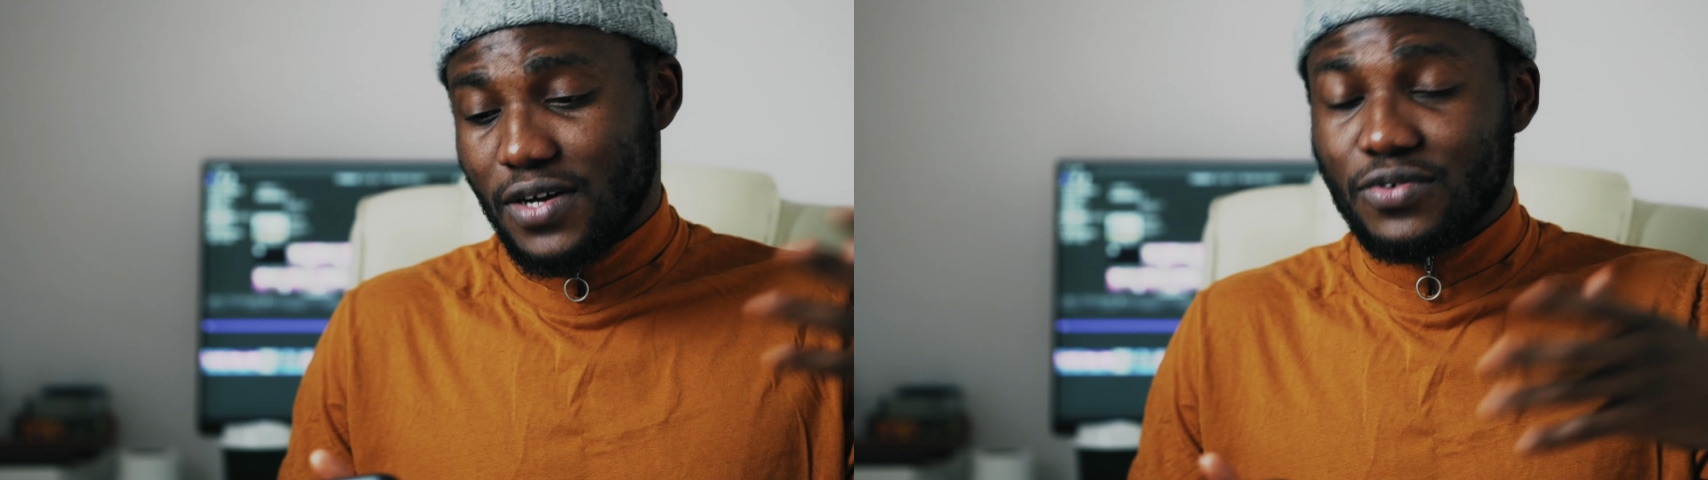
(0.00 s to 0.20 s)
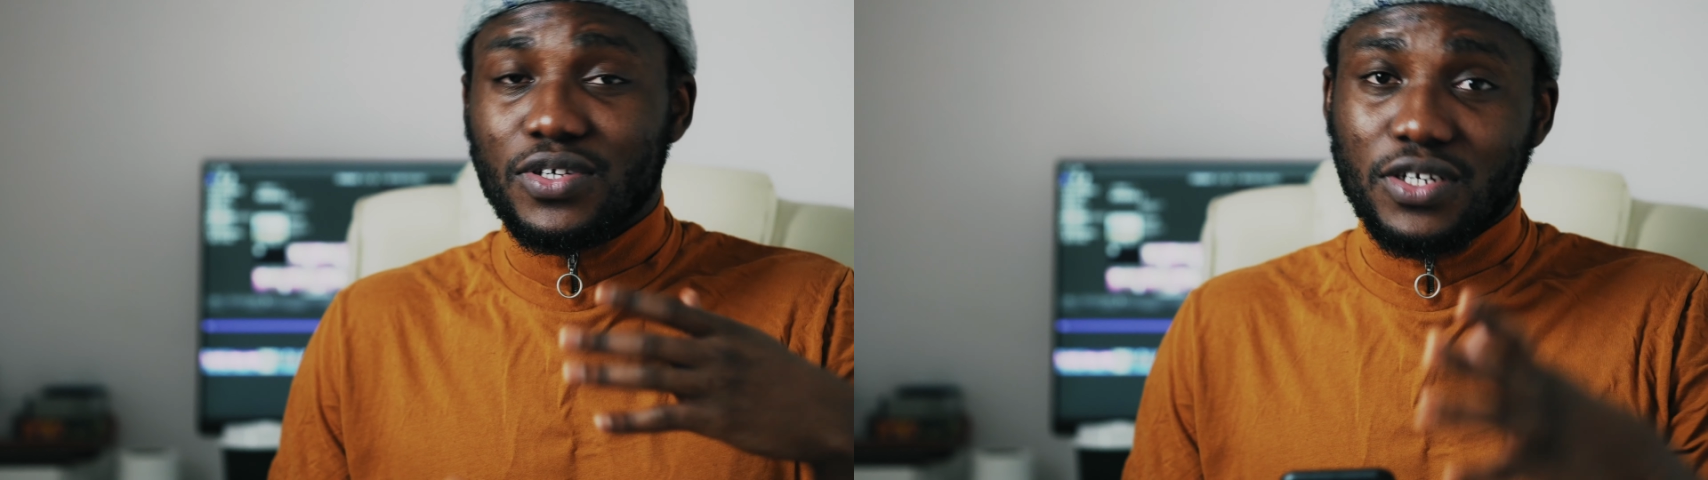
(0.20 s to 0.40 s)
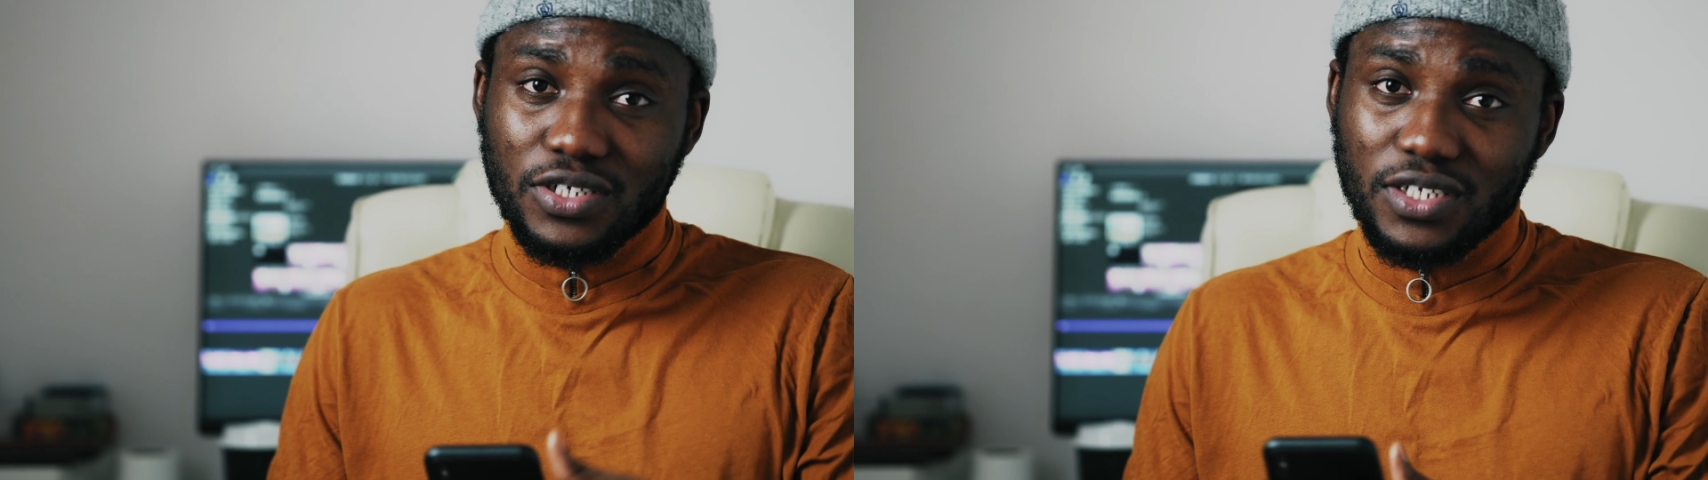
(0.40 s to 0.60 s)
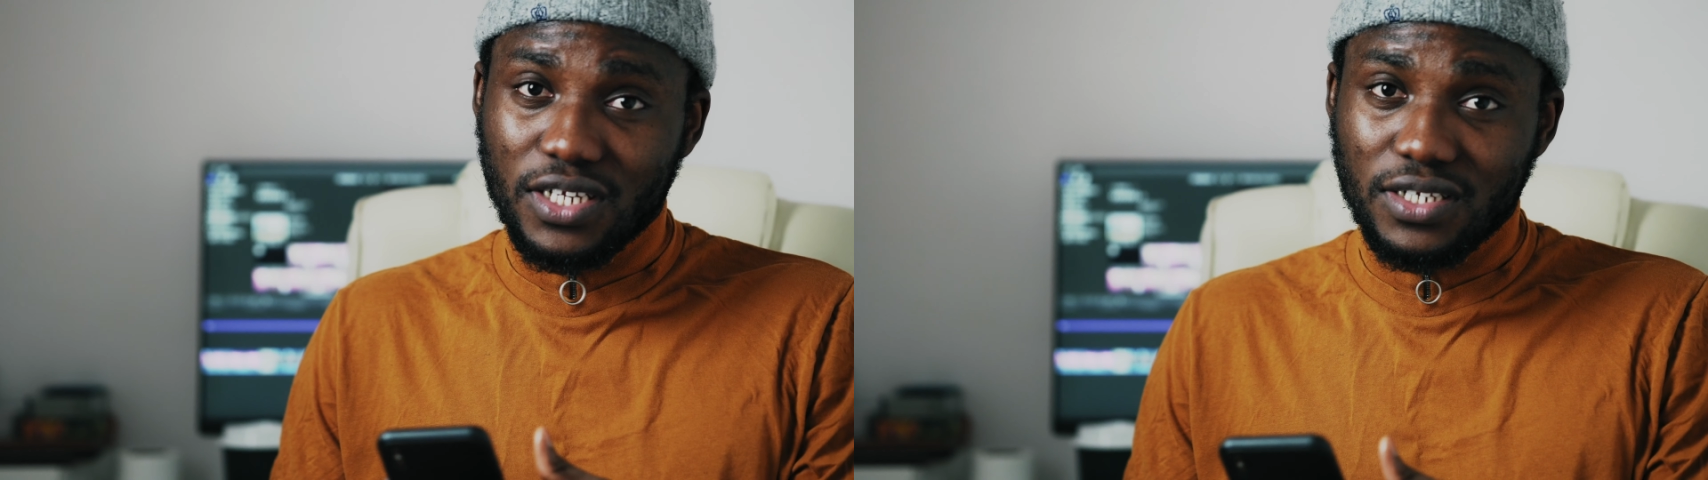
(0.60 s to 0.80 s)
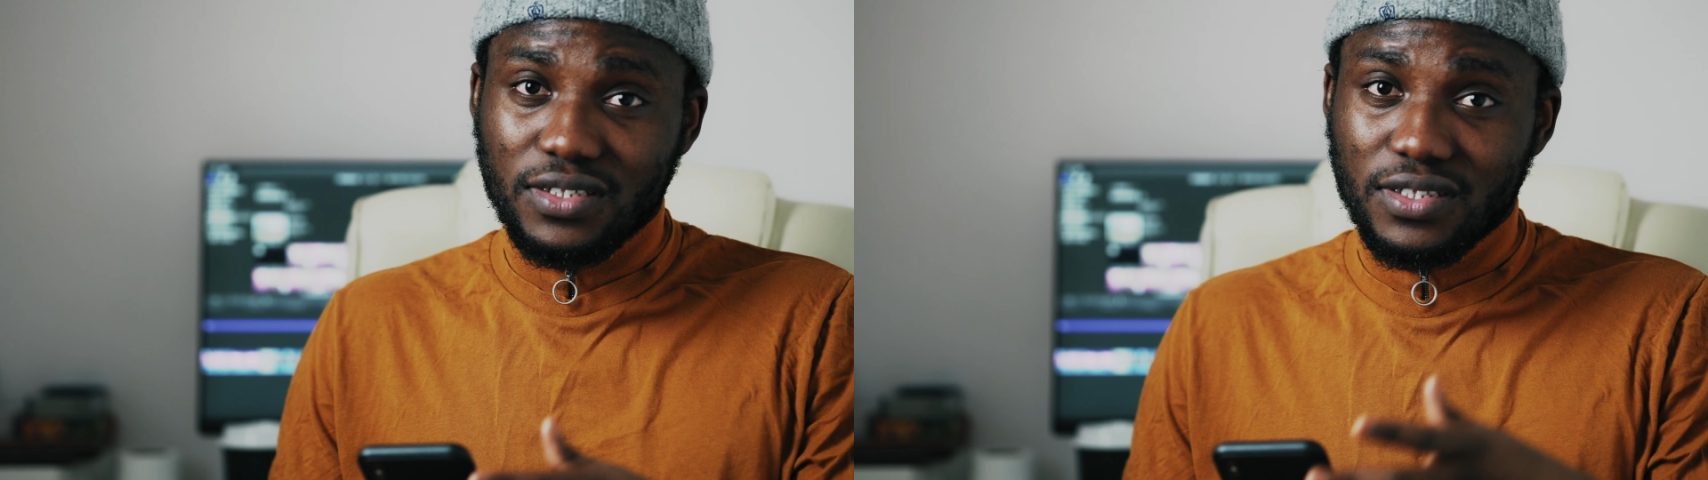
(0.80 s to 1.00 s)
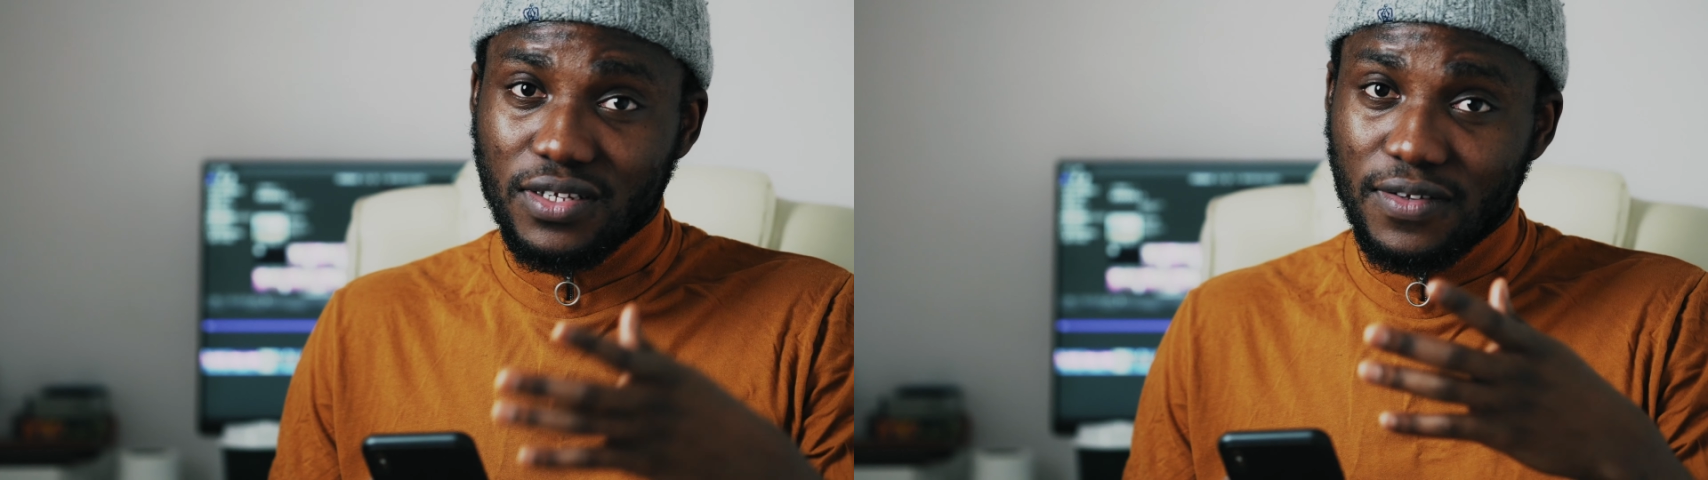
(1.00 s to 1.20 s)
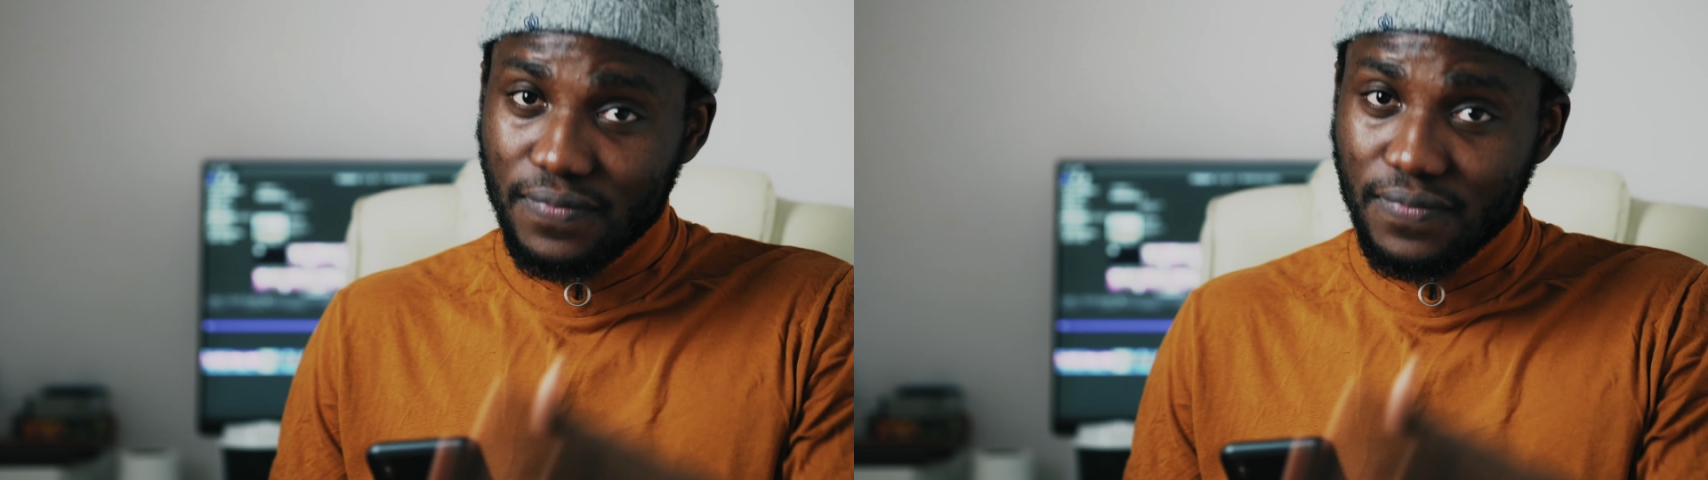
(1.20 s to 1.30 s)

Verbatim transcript: how to actually edit